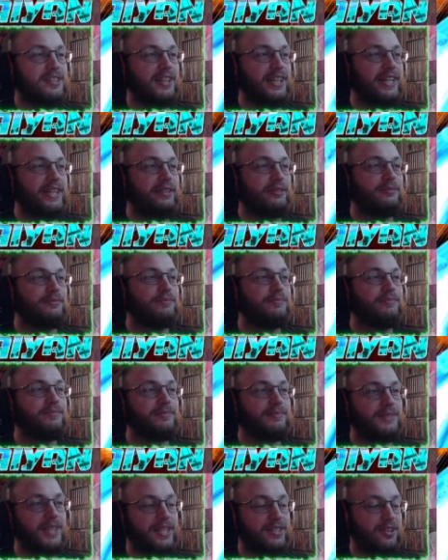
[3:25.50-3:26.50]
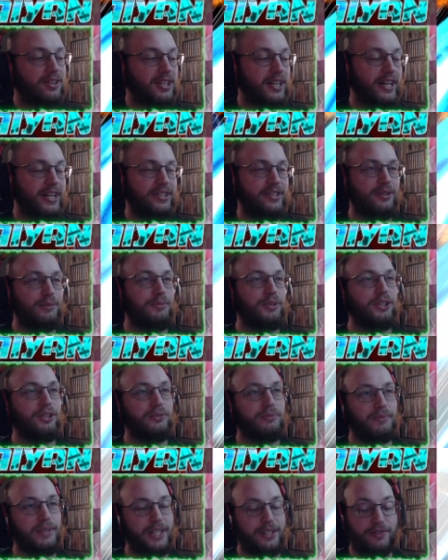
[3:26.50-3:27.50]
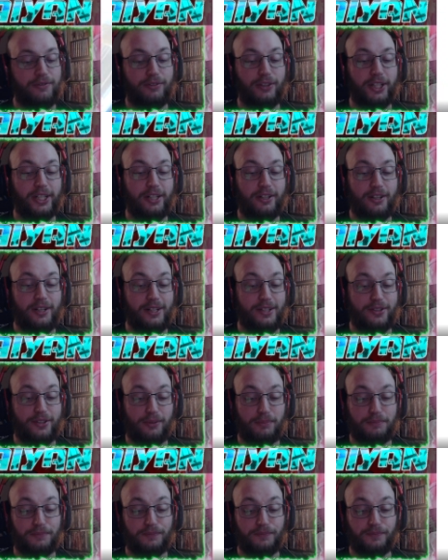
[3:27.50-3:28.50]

Light. That's awesome, dude. That's freaking awesome.